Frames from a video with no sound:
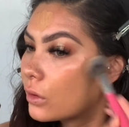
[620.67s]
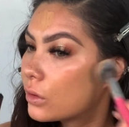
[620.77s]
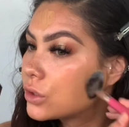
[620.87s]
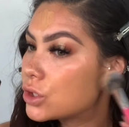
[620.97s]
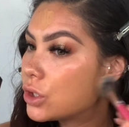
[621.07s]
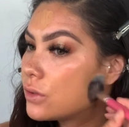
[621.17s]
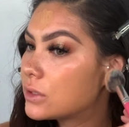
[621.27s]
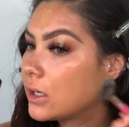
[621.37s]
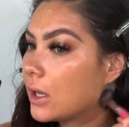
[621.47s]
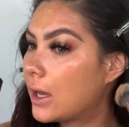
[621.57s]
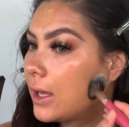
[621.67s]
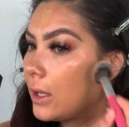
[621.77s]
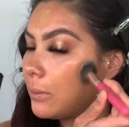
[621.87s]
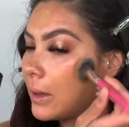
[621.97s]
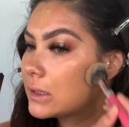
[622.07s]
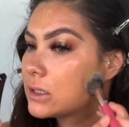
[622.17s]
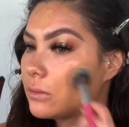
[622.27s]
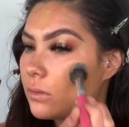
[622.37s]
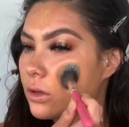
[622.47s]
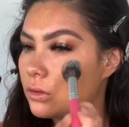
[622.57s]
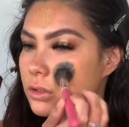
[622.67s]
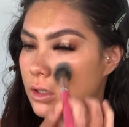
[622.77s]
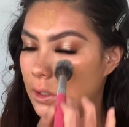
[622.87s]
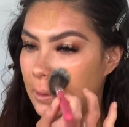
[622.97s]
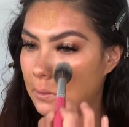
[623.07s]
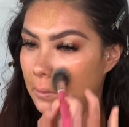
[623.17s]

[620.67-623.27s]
Just using a patting motion